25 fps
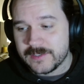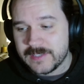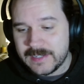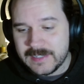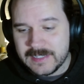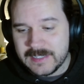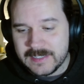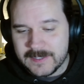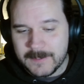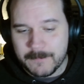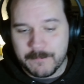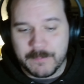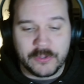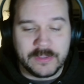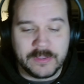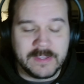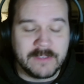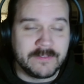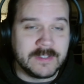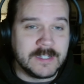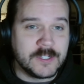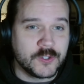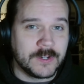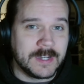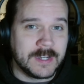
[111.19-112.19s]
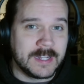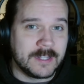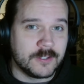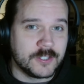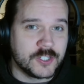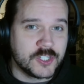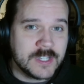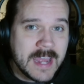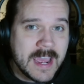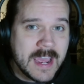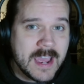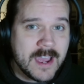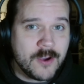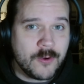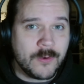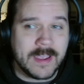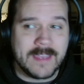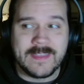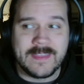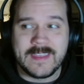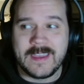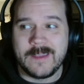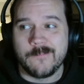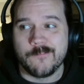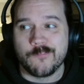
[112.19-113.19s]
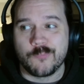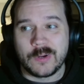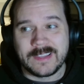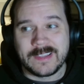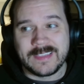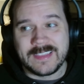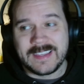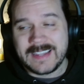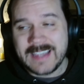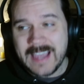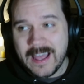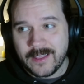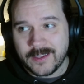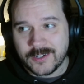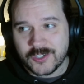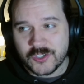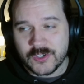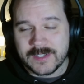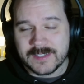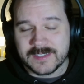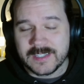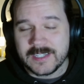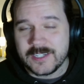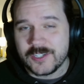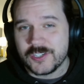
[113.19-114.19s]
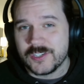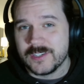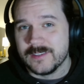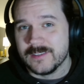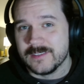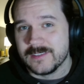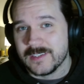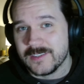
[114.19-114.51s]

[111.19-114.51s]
I need to build the feature in English now, and then bring in the Gaelic translations